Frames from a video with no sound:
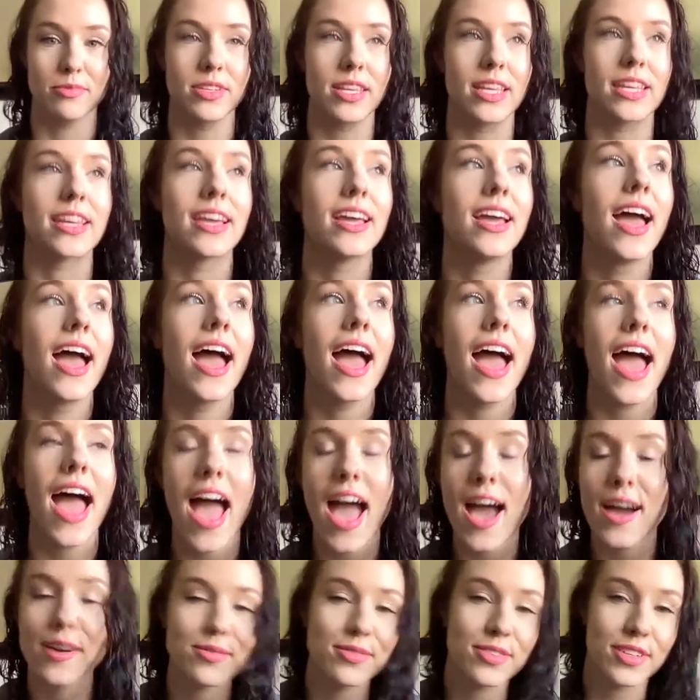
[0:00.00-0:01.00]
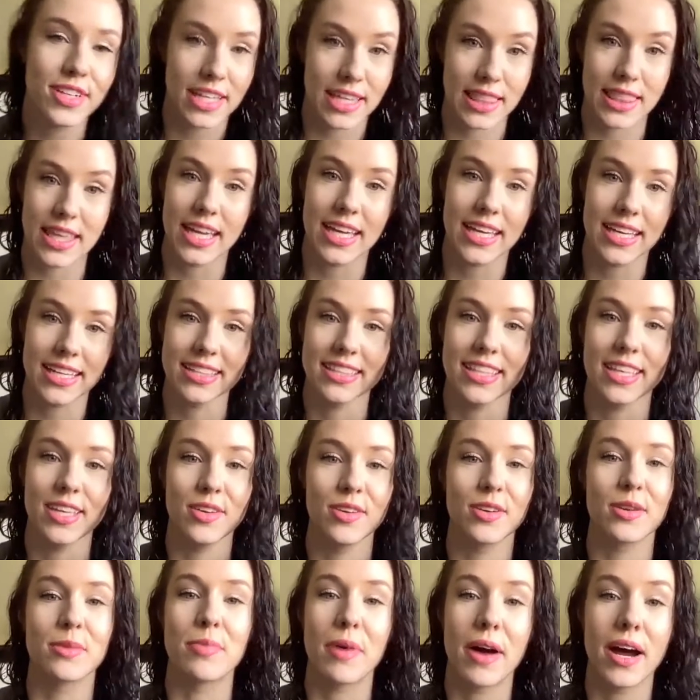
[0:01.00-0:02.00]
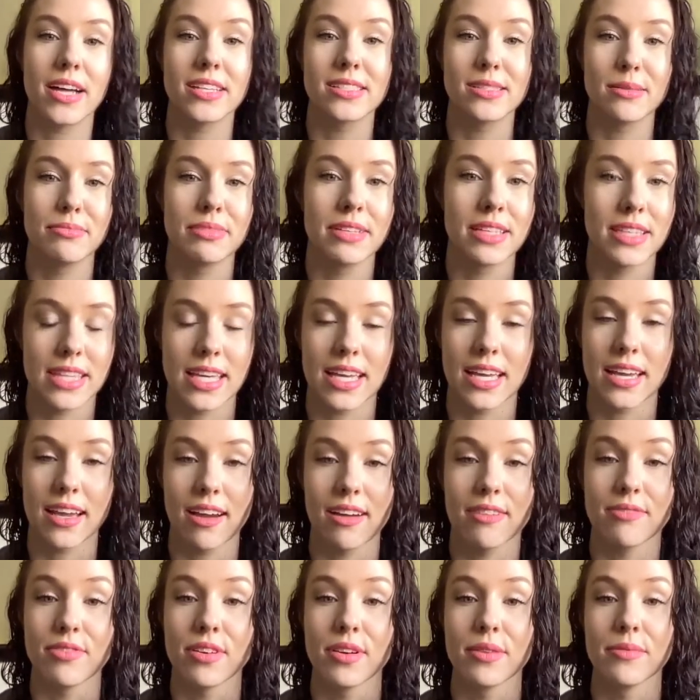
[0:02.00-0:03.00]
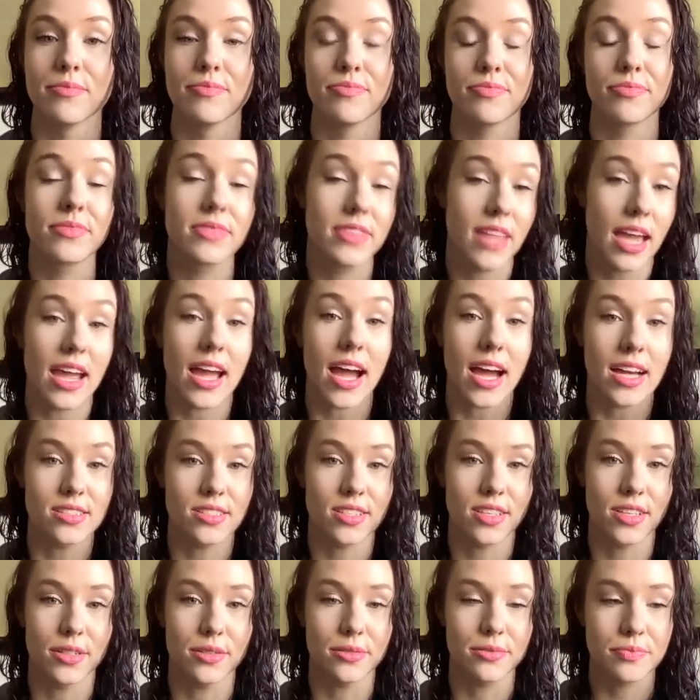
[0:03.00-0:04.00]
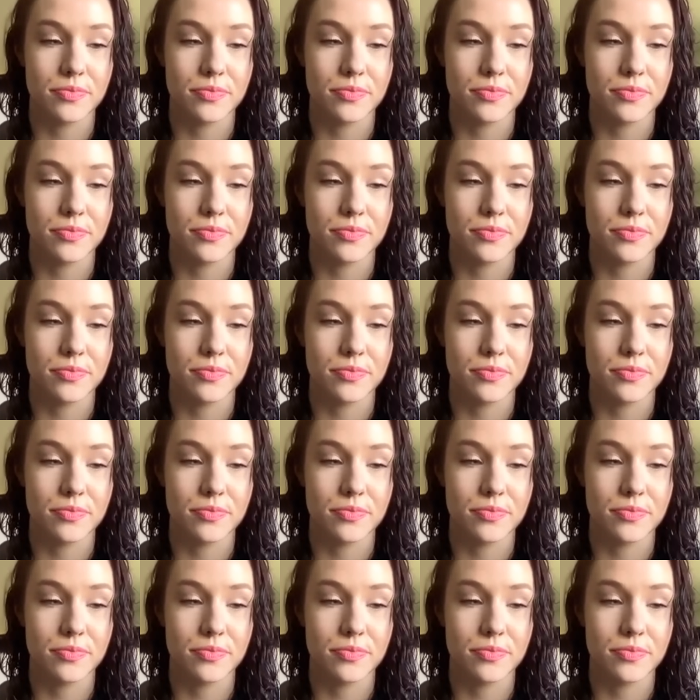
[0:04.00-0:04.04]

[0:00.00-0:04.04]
Like everything that you could possibly think of, they ask you.